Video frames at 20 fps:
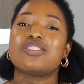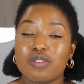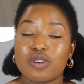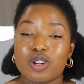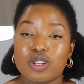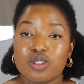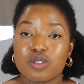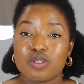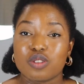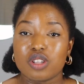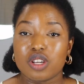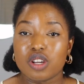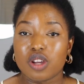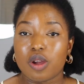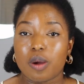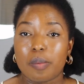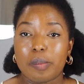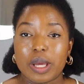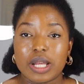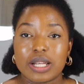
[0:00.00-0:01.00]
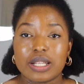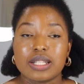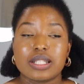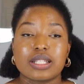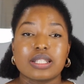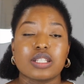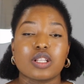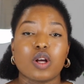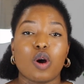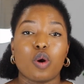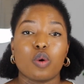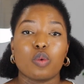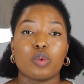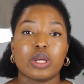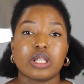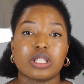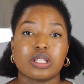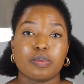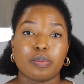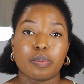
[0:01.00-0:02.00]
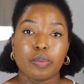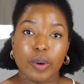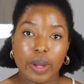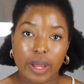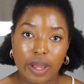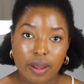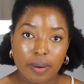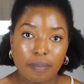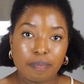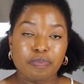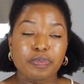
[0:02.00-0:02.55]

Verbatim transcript: Don't forget to drink your medicine, always pray,